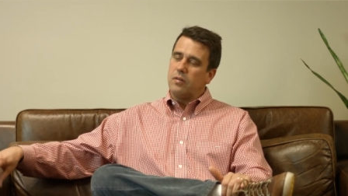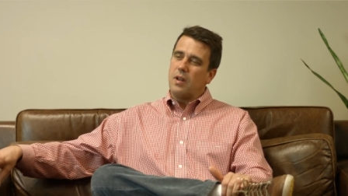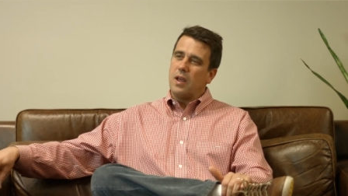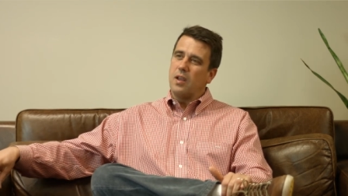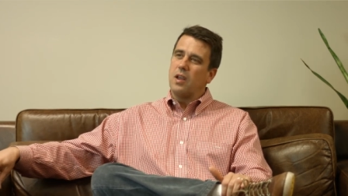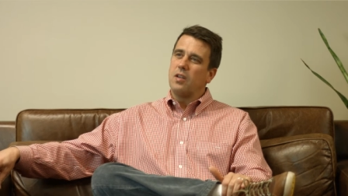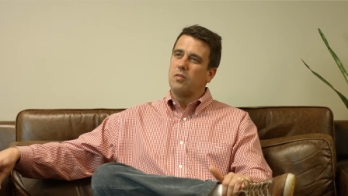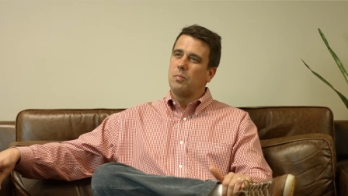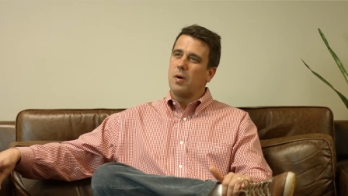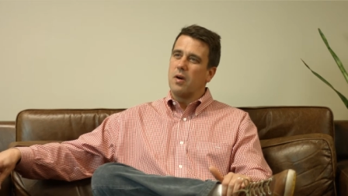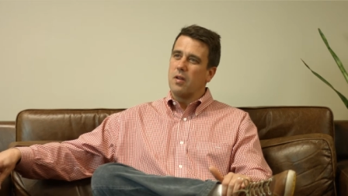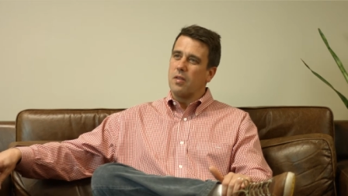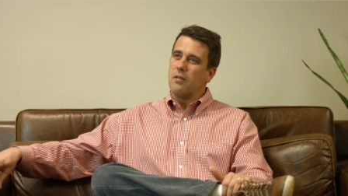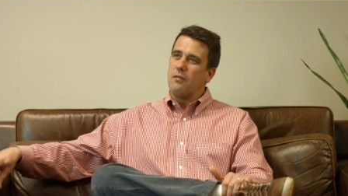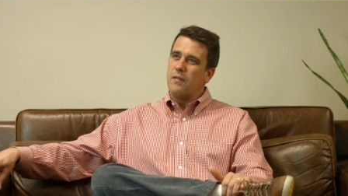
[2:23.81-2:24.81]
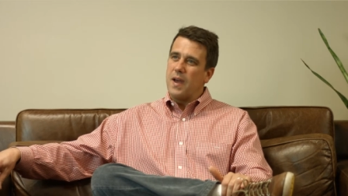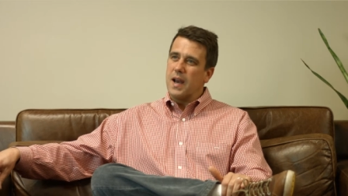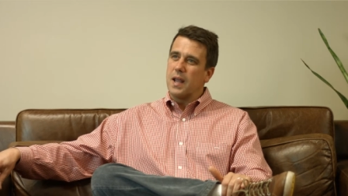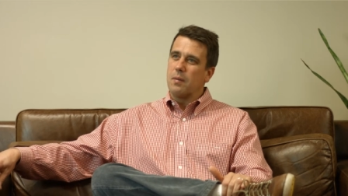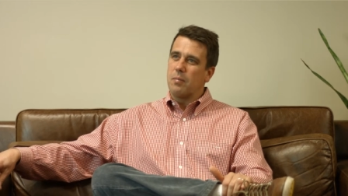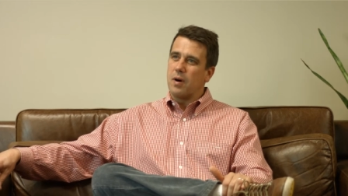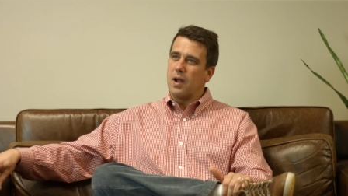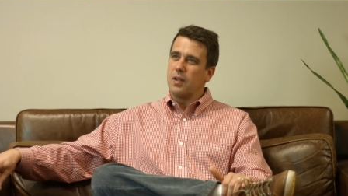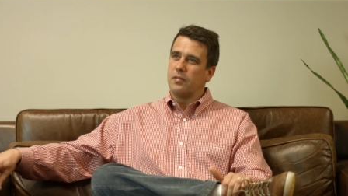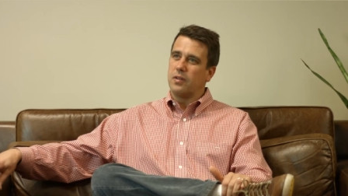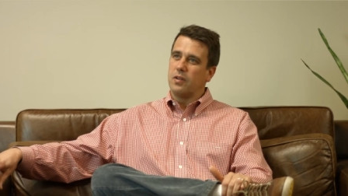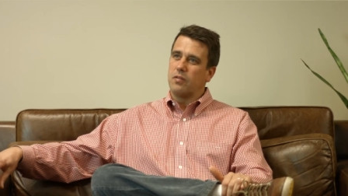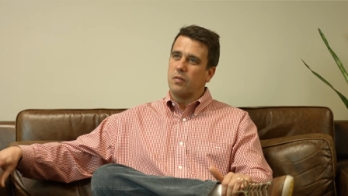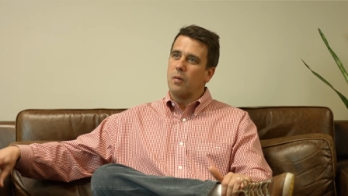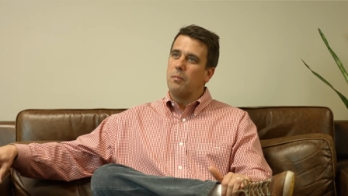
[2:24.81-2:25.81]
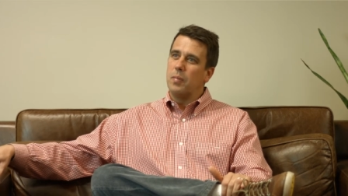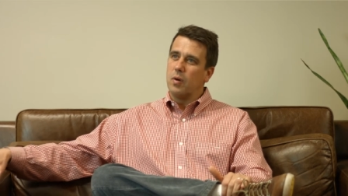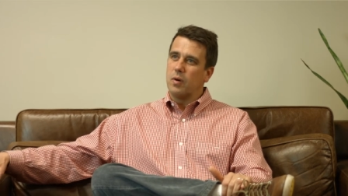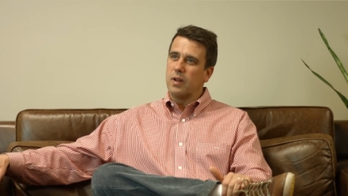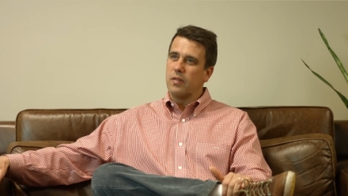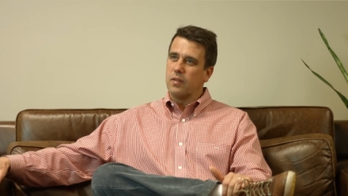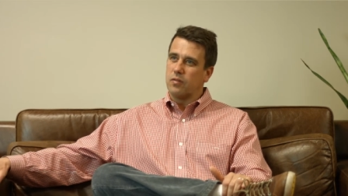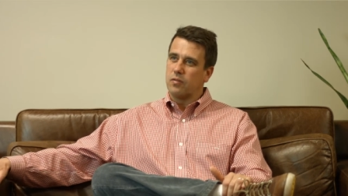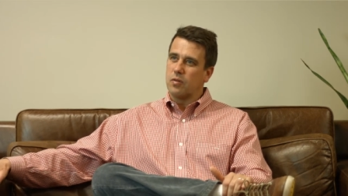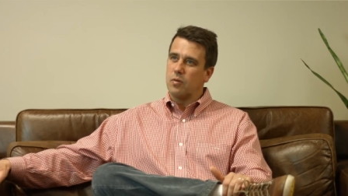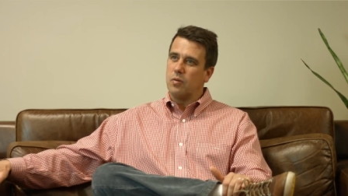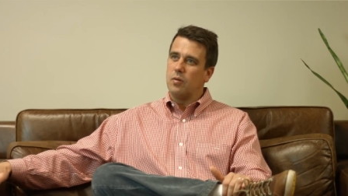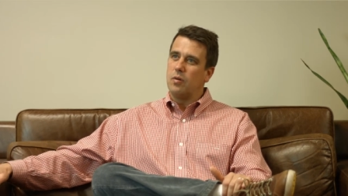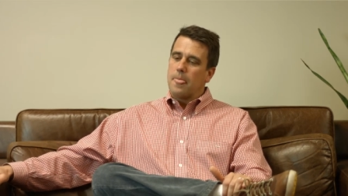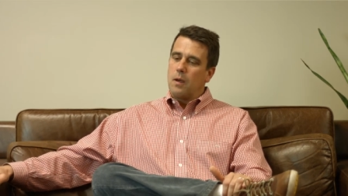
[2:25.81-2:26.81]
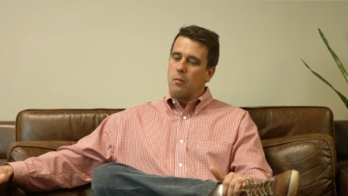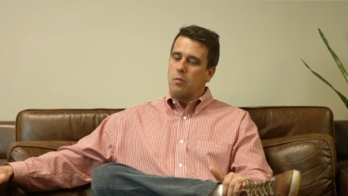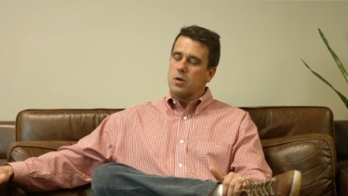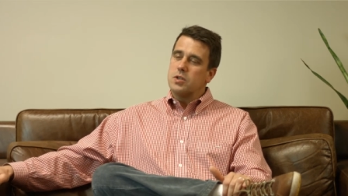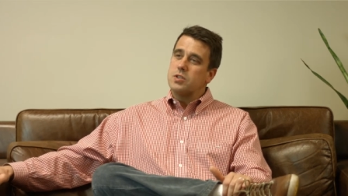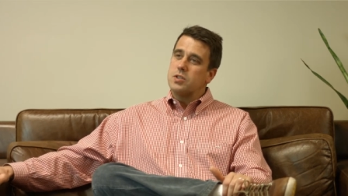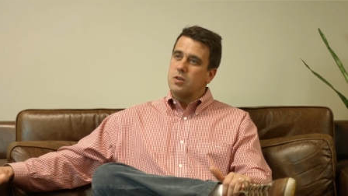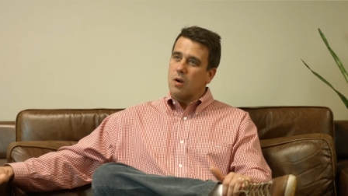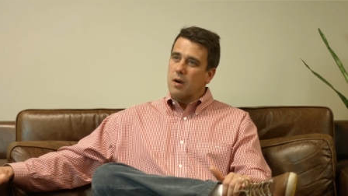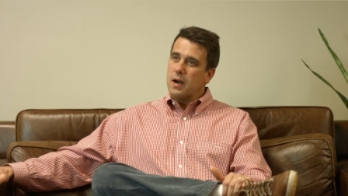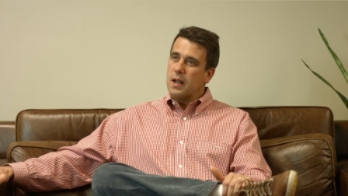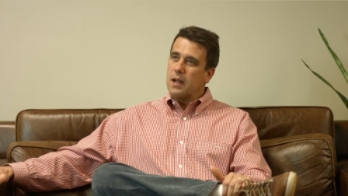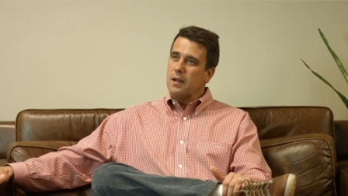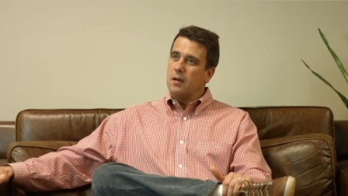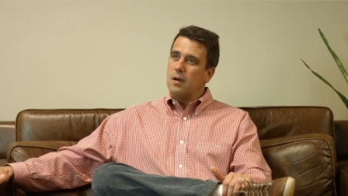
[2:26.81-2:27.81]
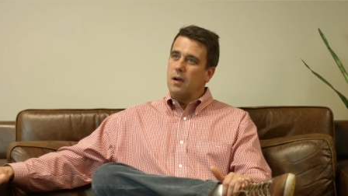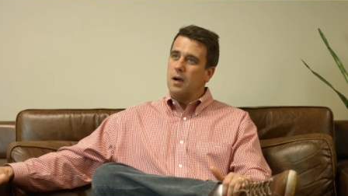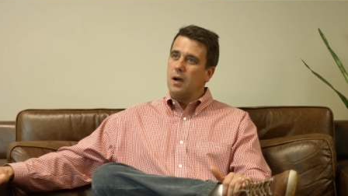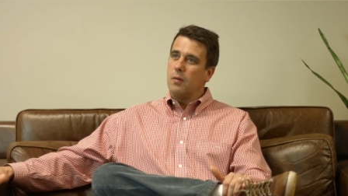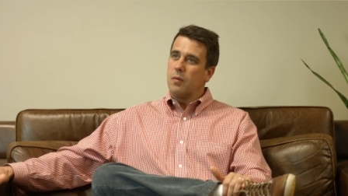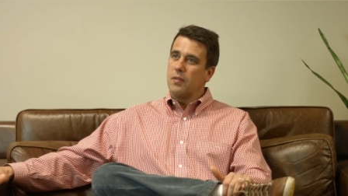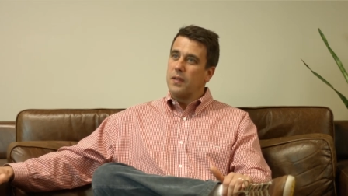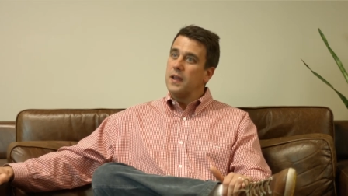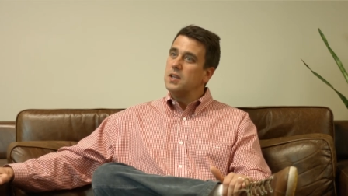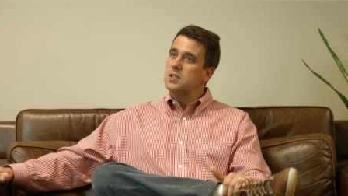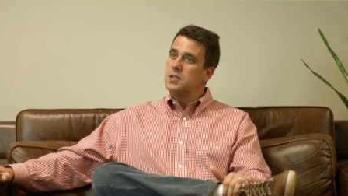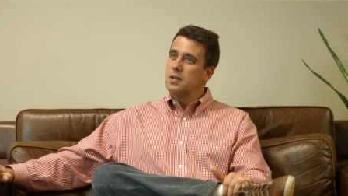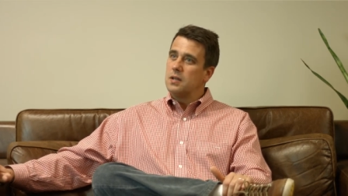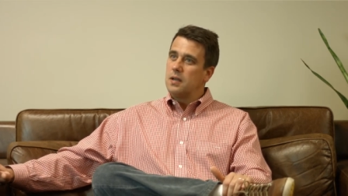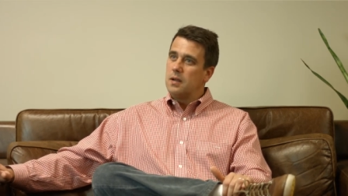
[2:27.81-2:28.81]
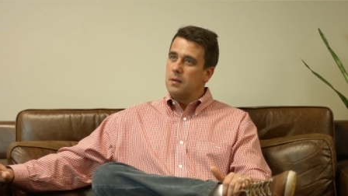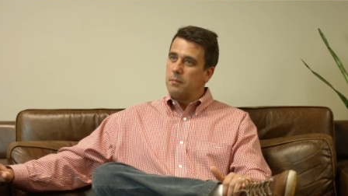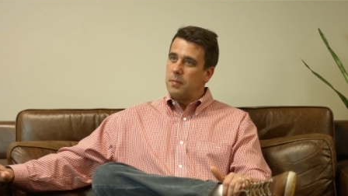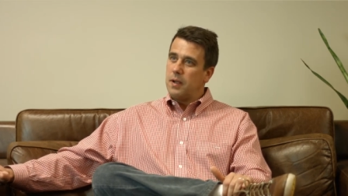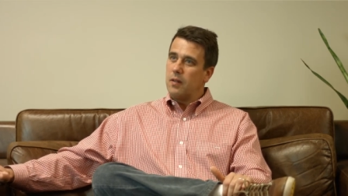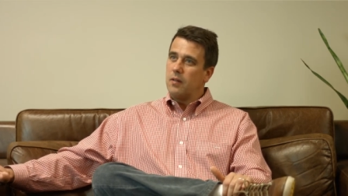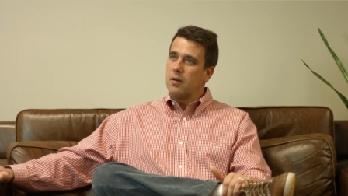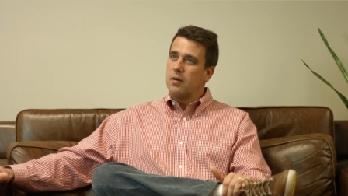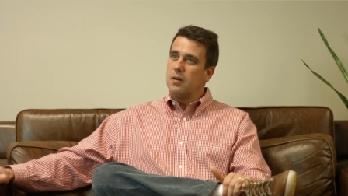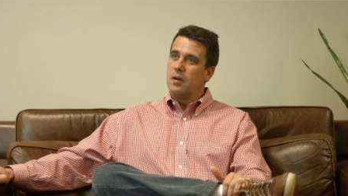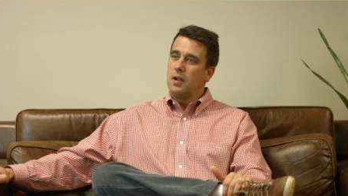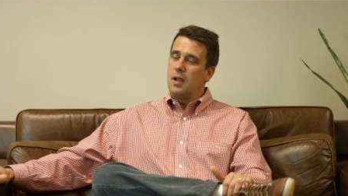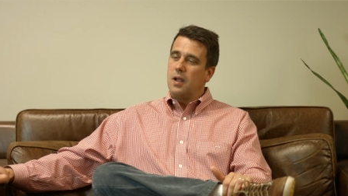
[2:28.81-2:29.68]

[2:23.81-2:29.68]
as part of the vetting process for building this tool. We're starting with each pillar